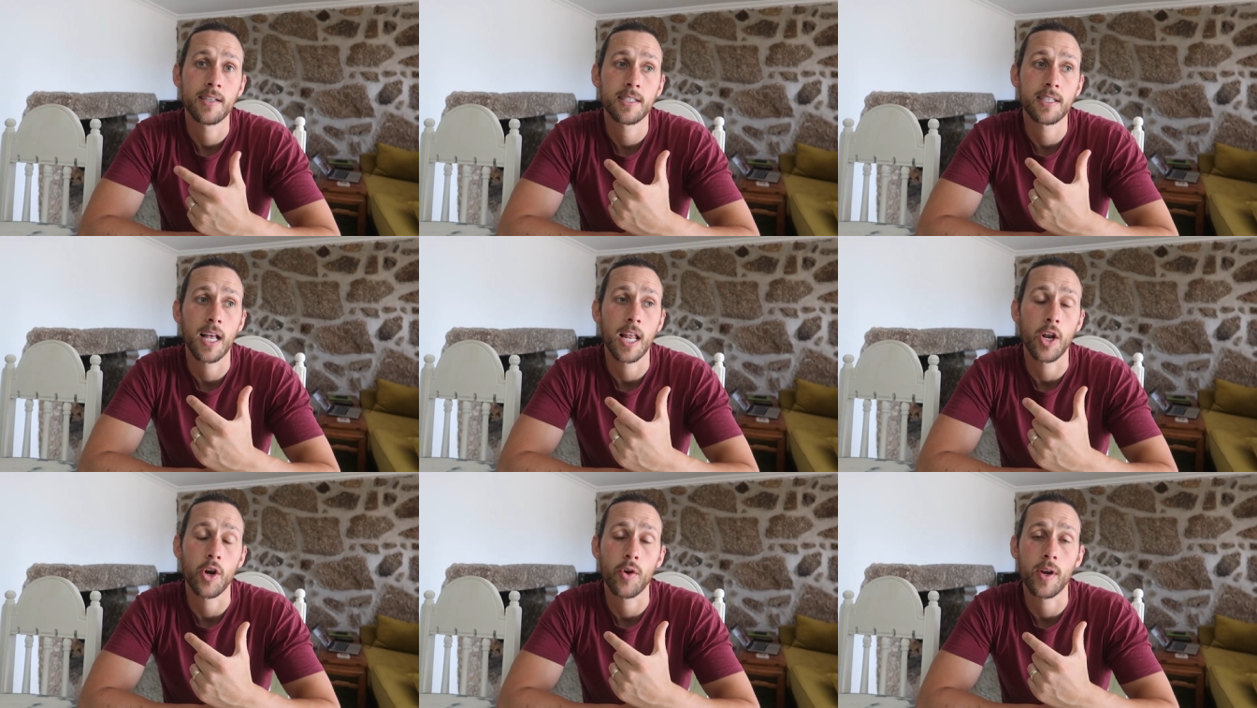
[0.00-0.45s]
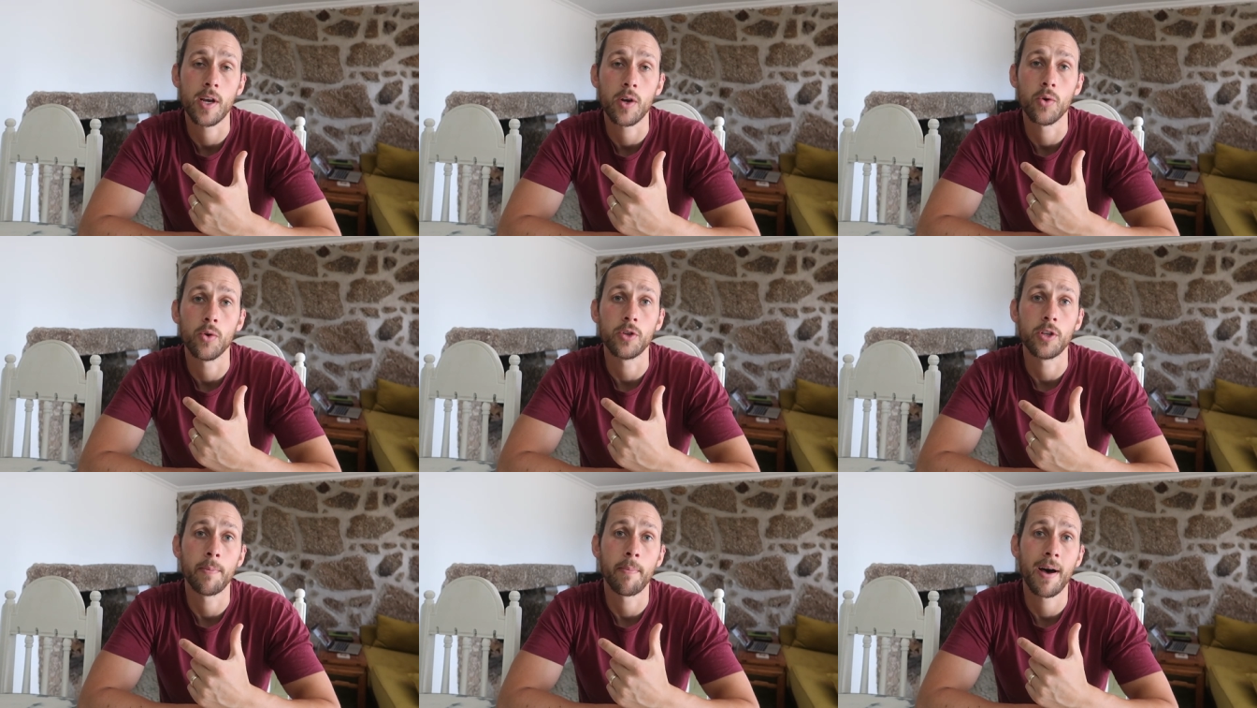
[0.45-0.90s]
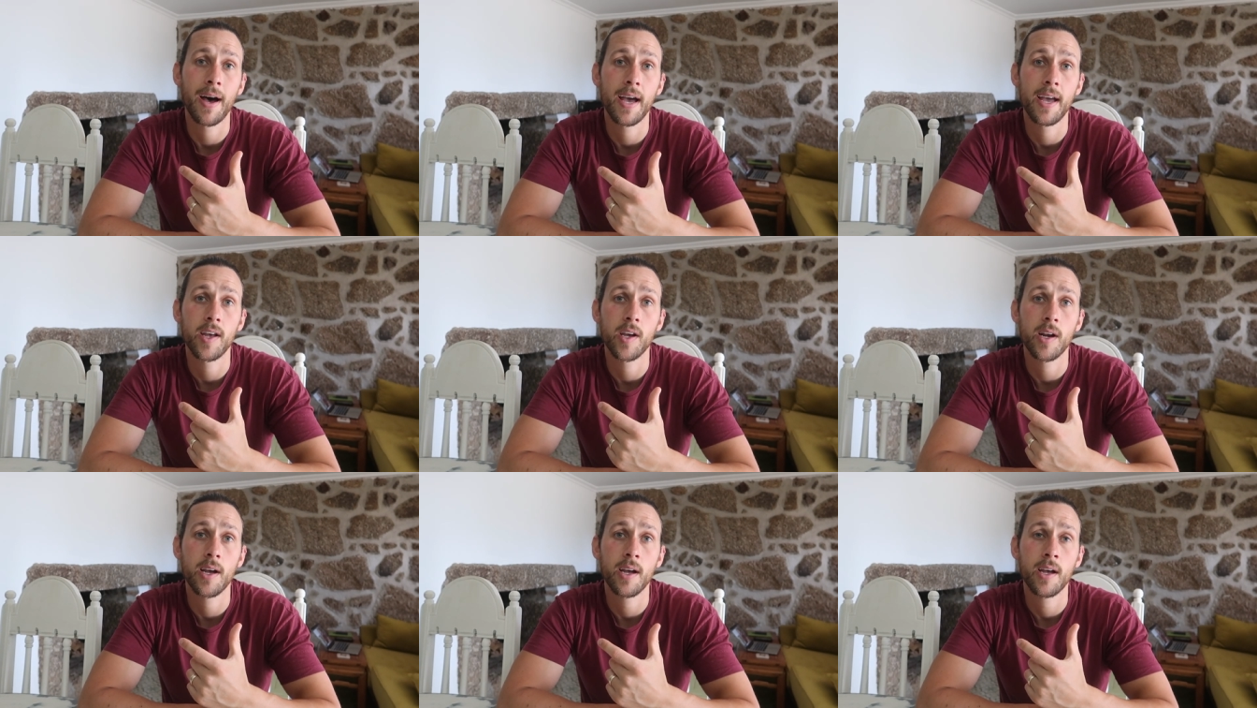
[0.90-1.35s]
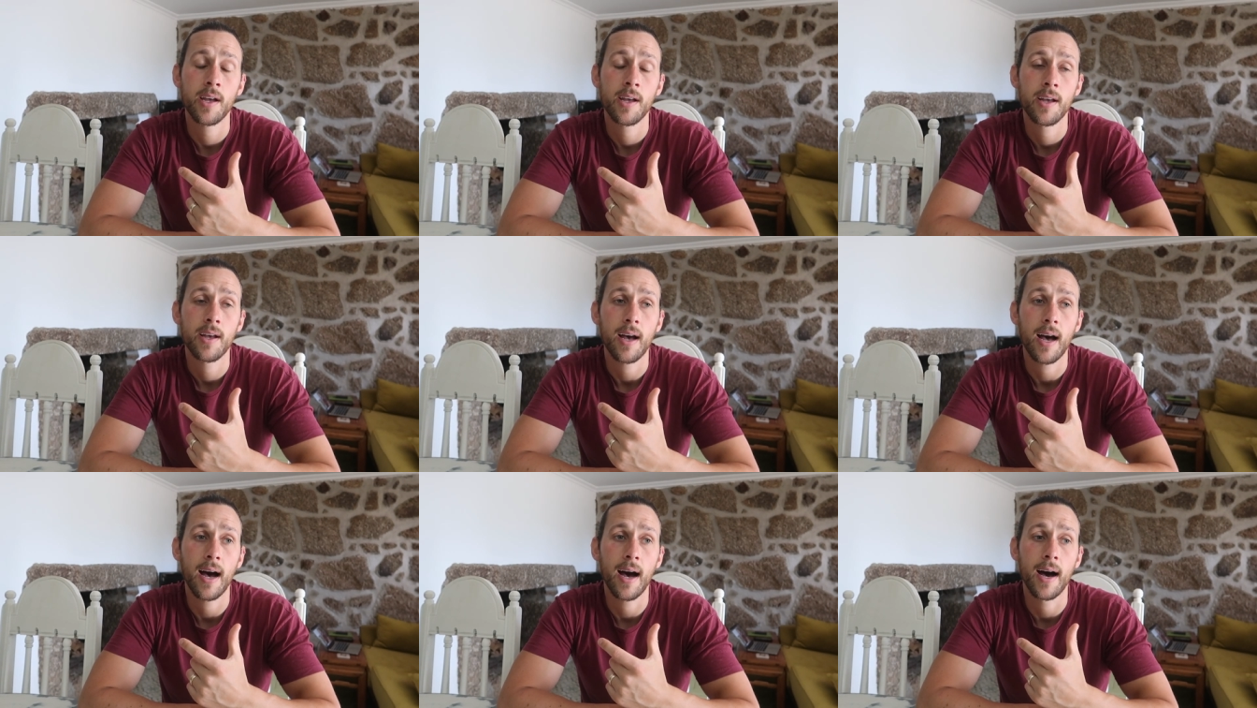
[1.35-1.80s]
Celerico de Beira,
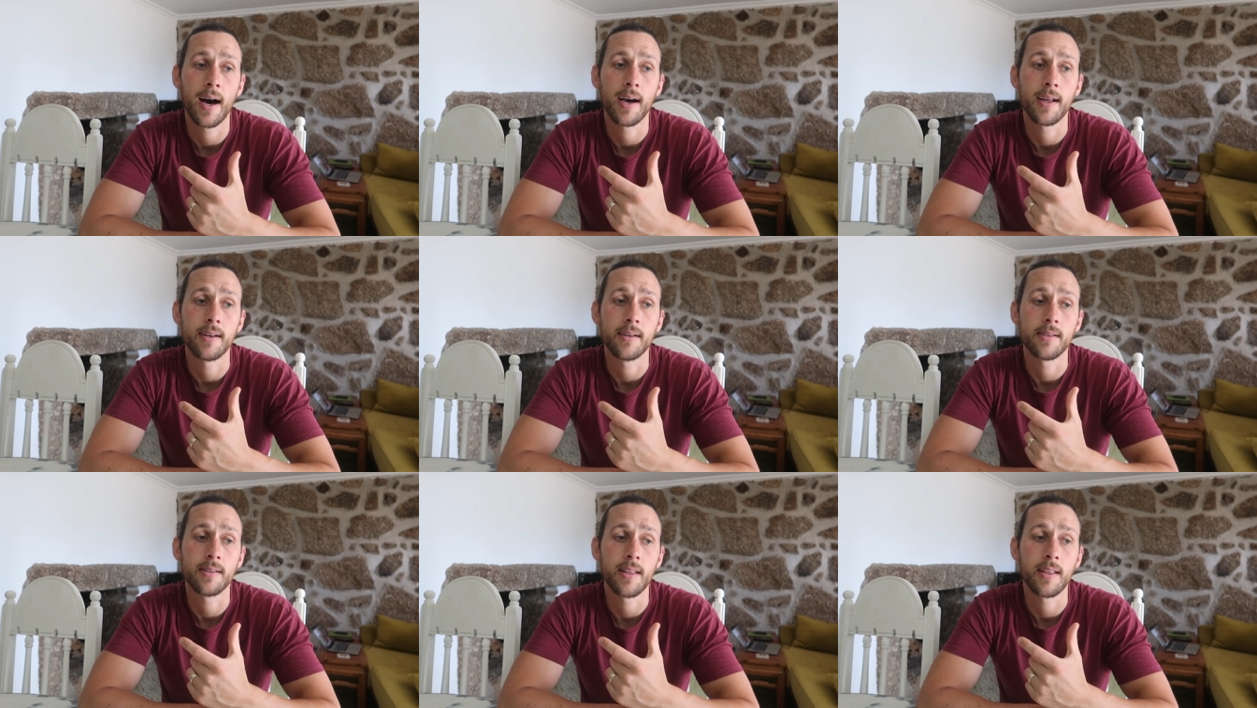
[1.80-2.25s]
and